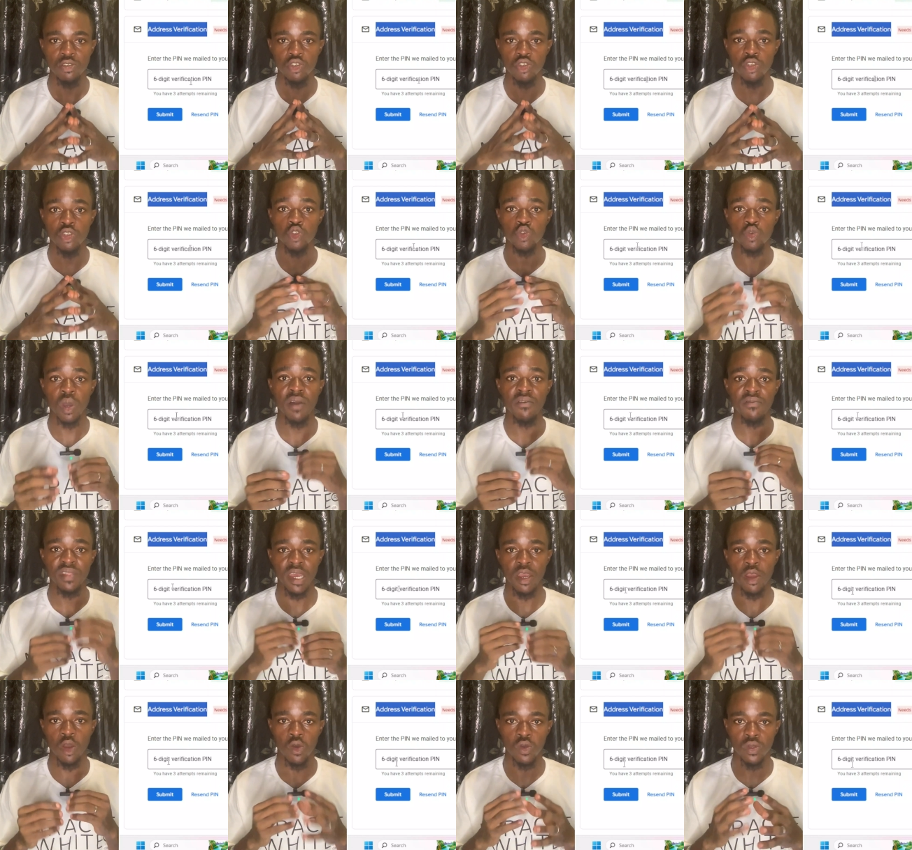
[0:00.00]
You need to have
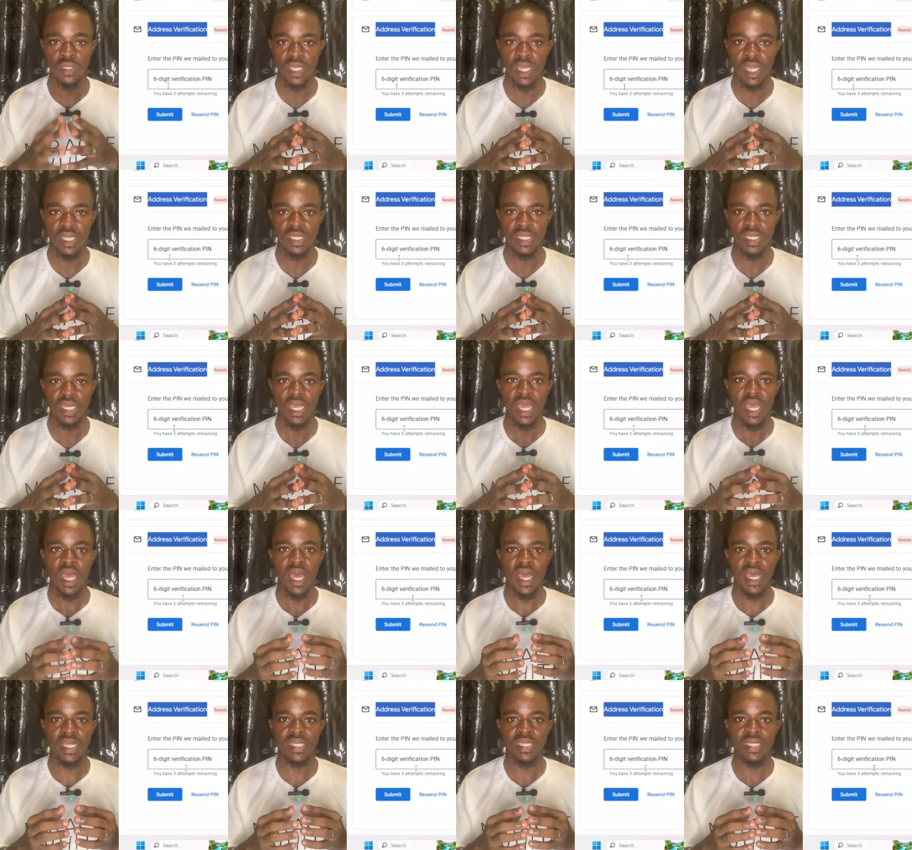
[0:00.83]
their contacts,
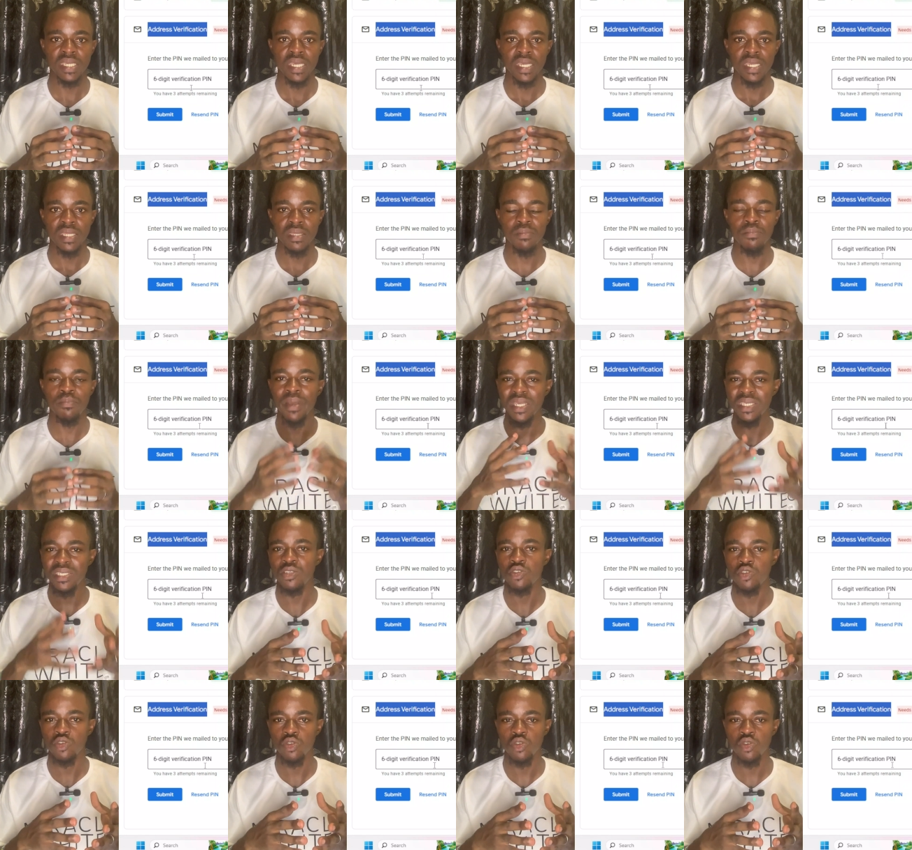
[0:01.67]
and the
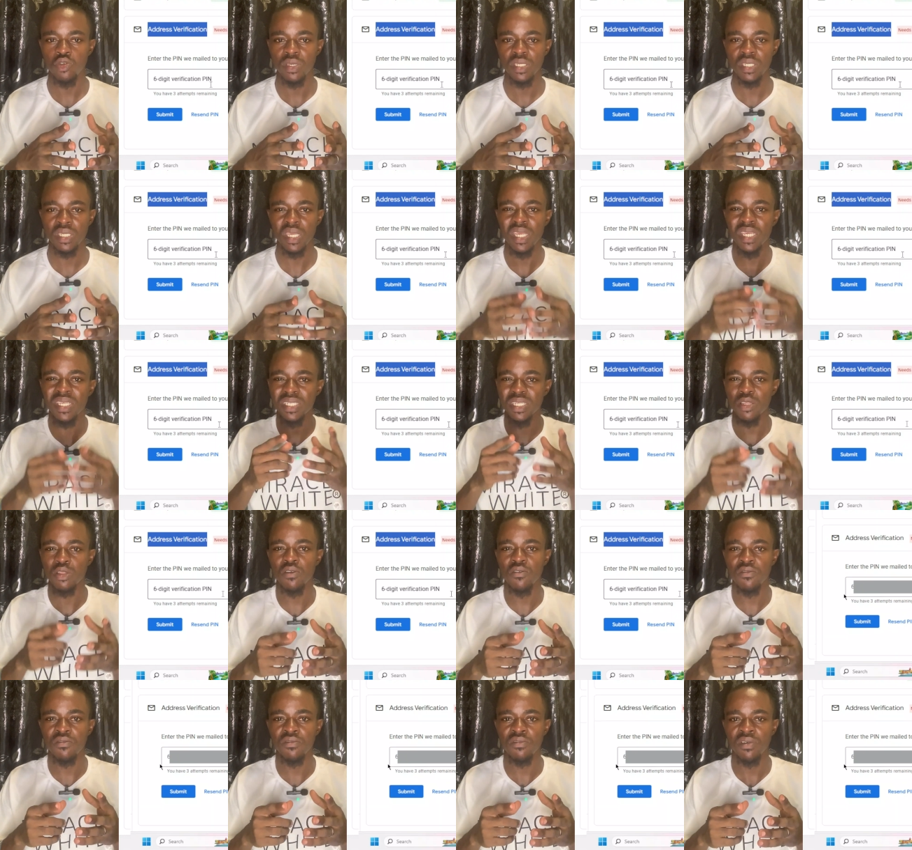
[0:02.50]
best thing to do is,
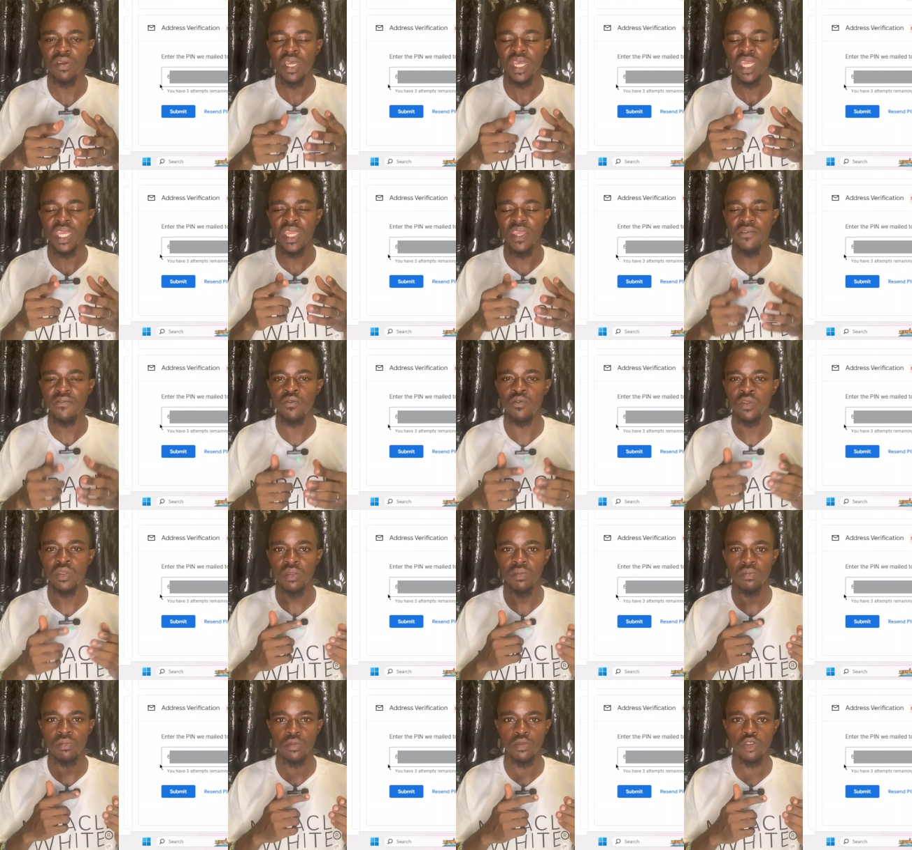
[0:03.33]
instead of
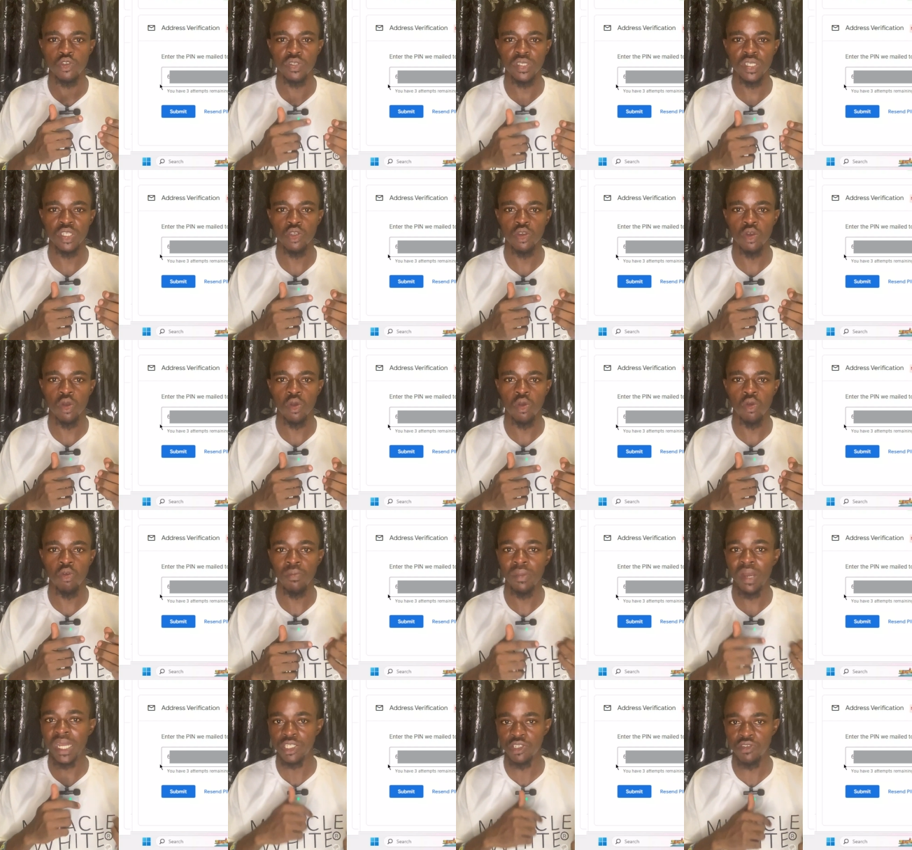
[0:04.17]
even using your
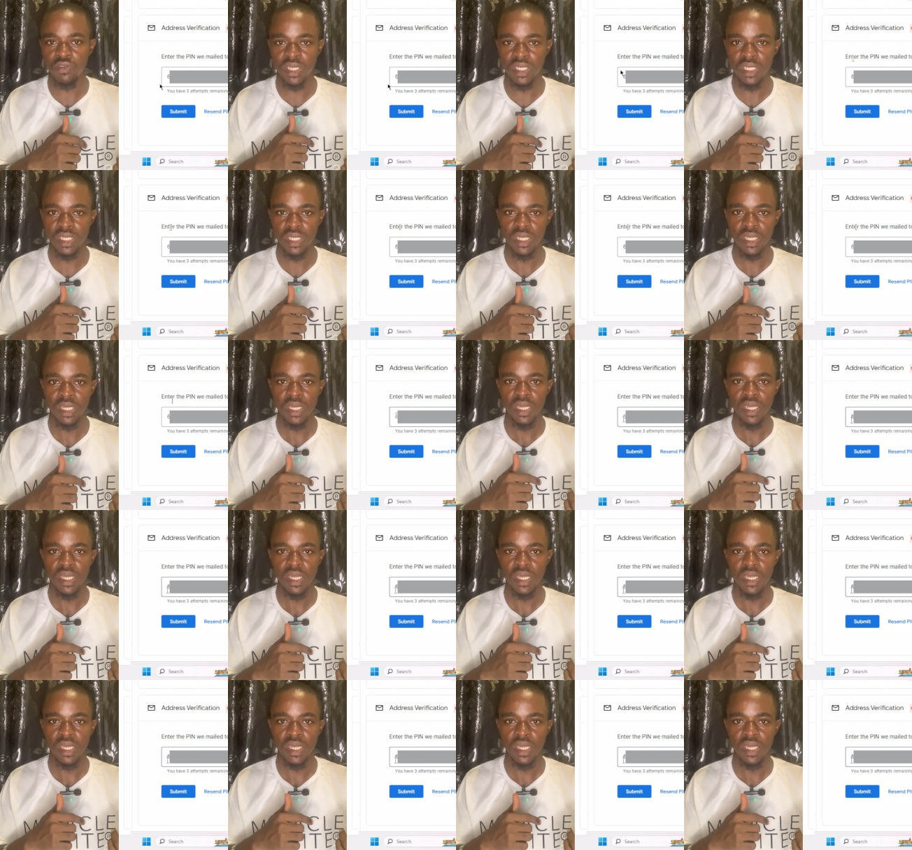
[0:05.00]
home address,